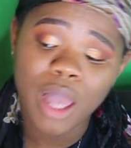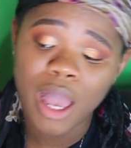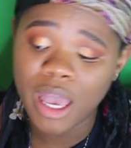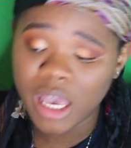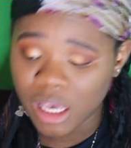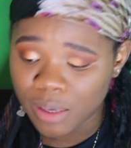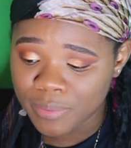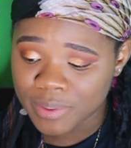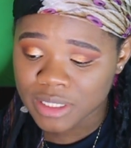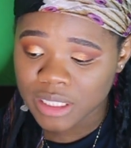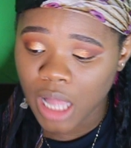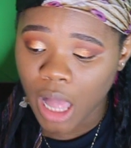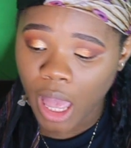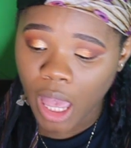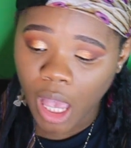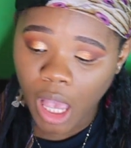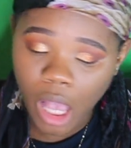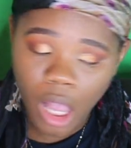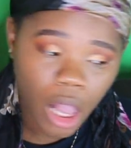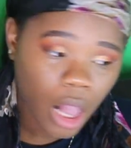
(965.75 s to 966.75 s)
And he was
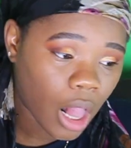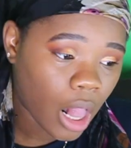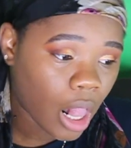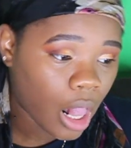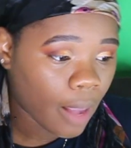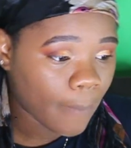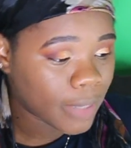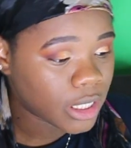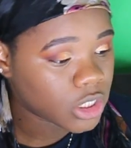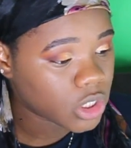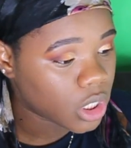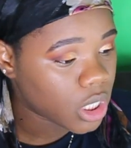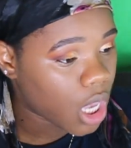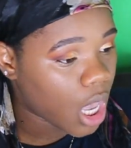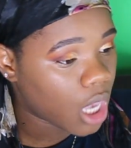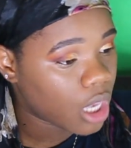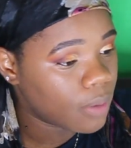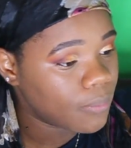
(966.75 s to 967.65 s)
like, let me show y'all.